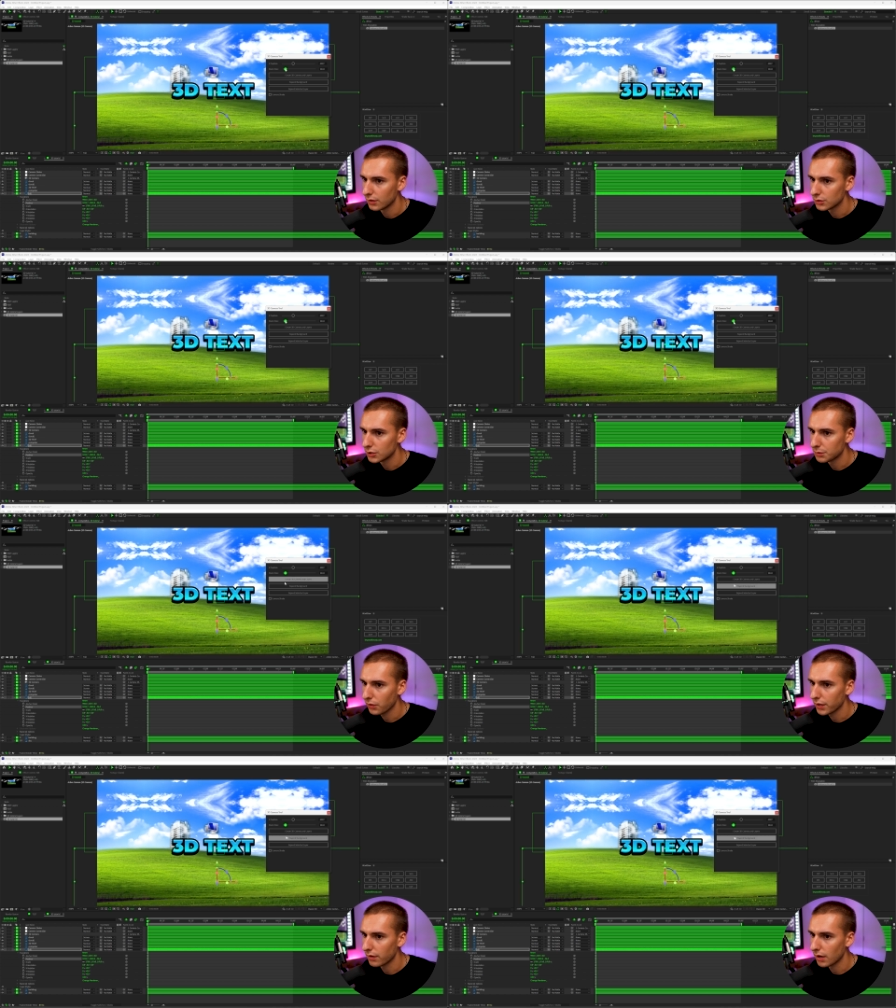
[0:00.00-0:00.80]
So just
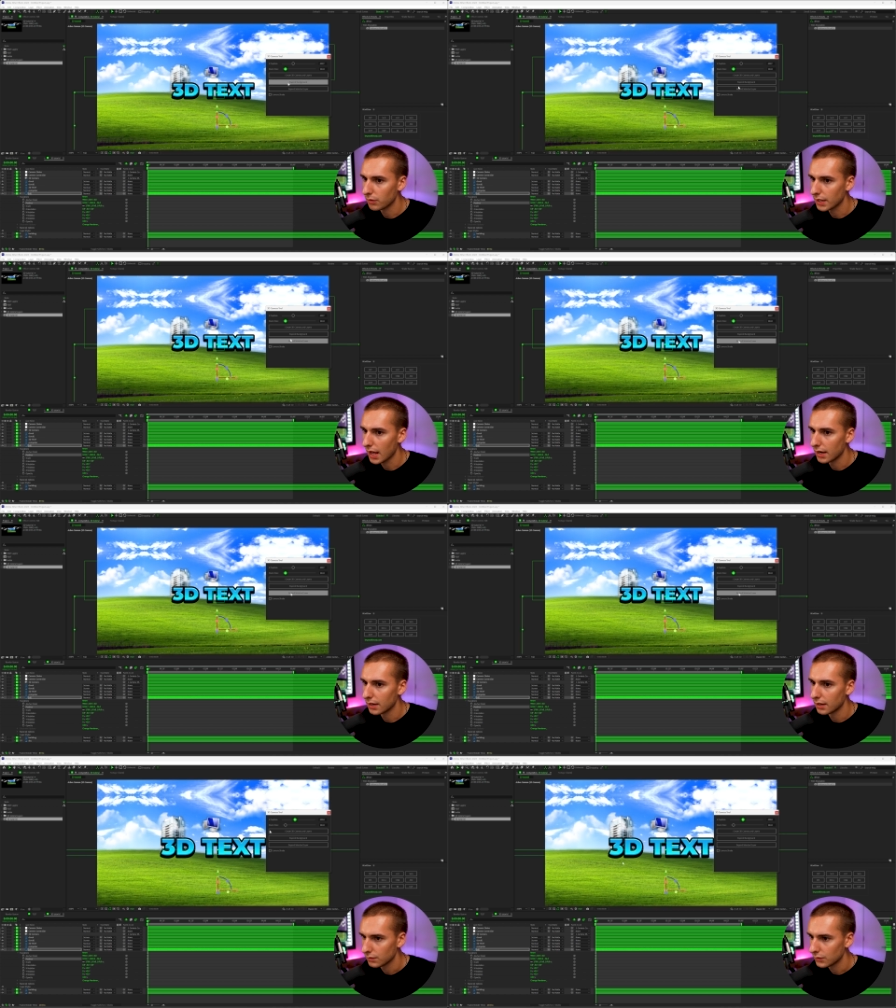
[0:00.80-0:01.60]
playing around with
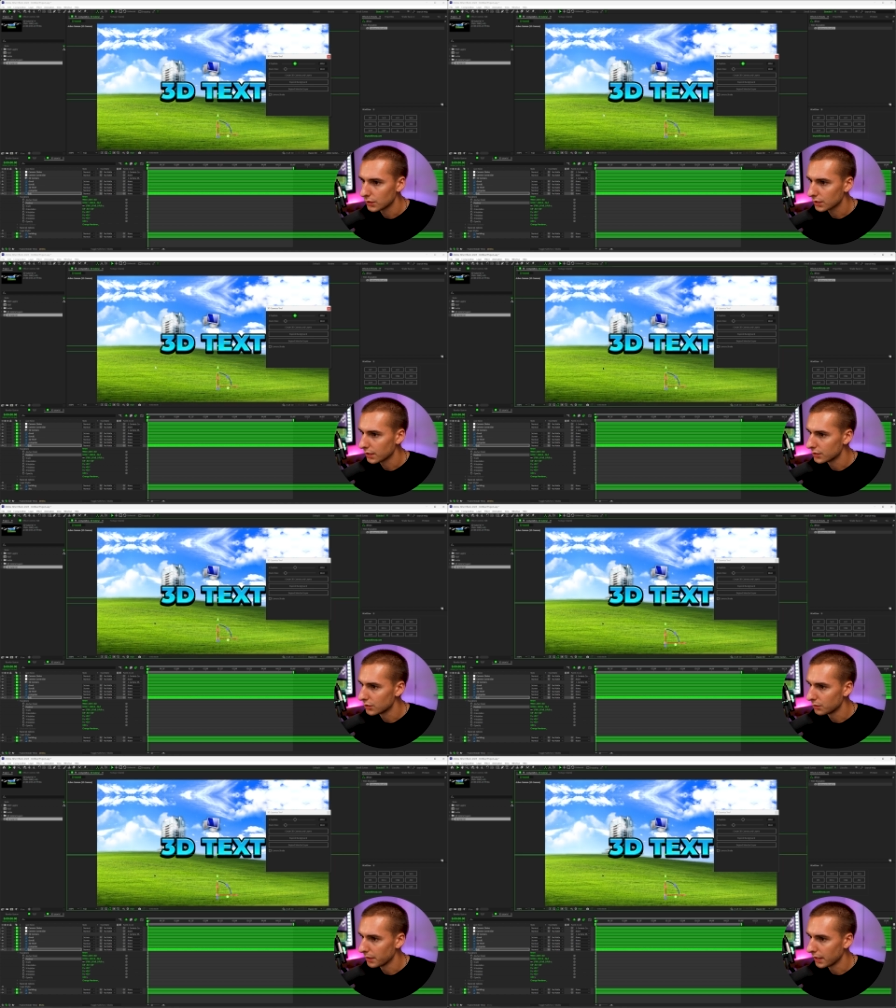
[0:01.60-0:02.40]
that just gonna
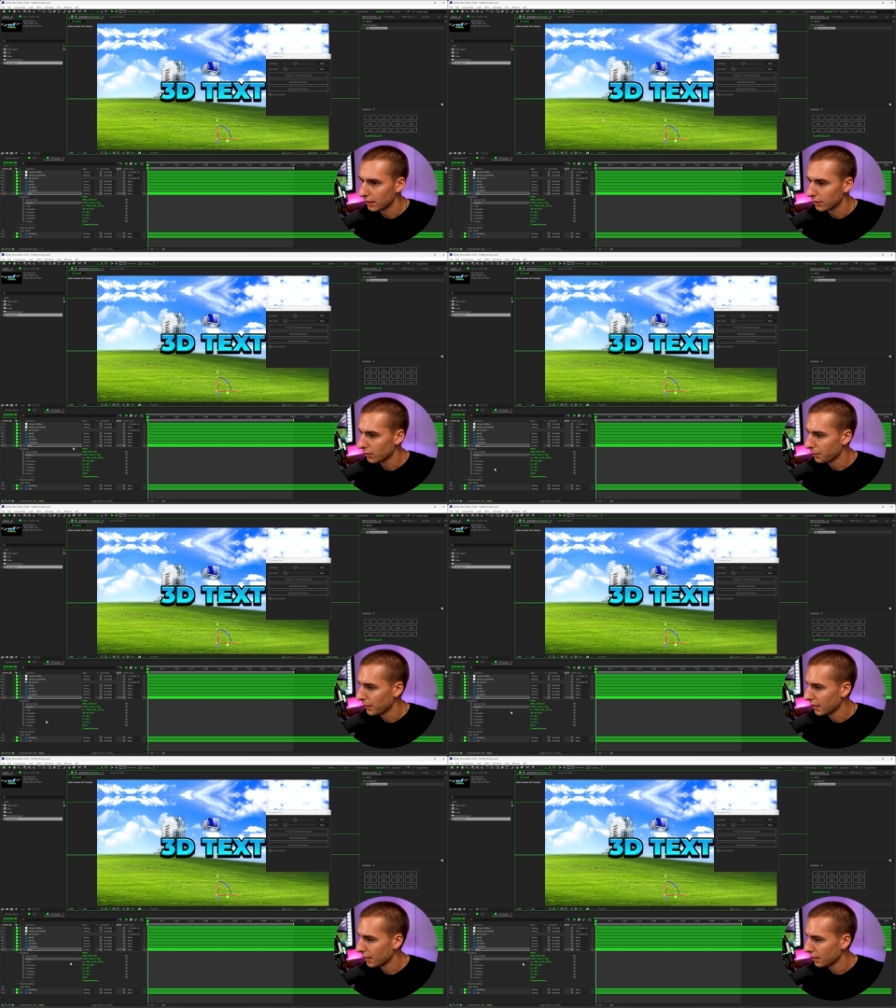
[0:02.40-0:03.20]
zoom in a little
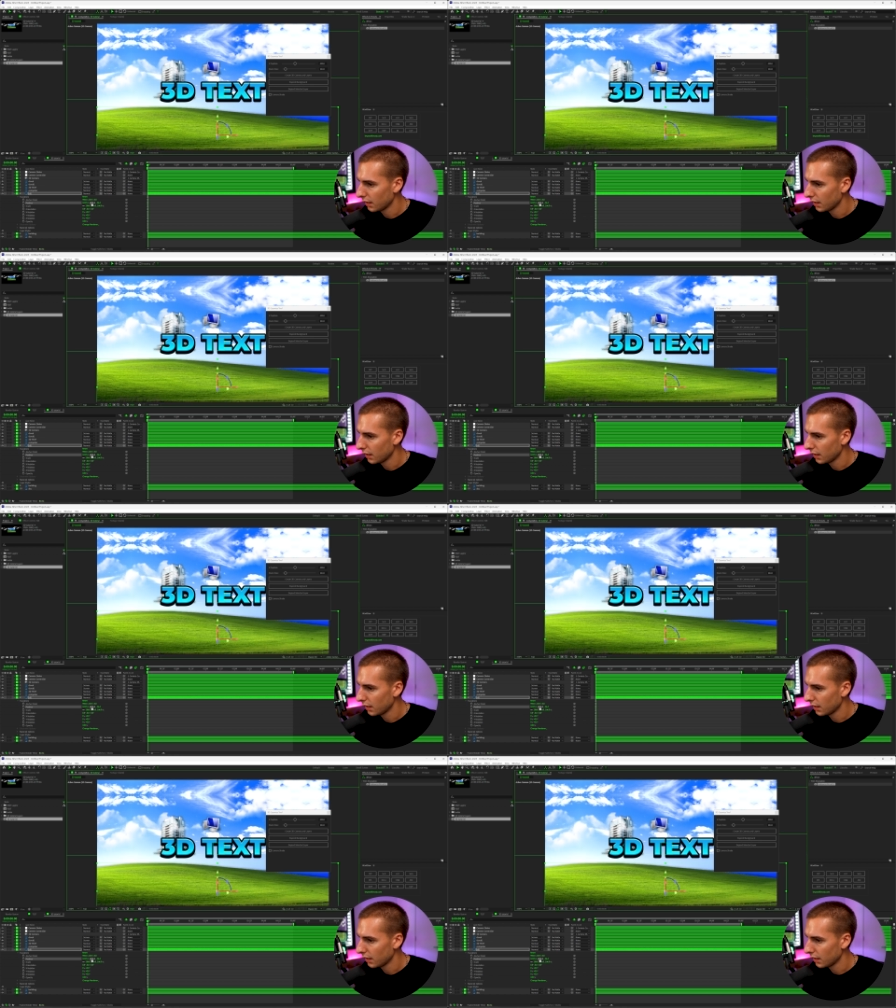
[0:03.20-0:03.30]
bit.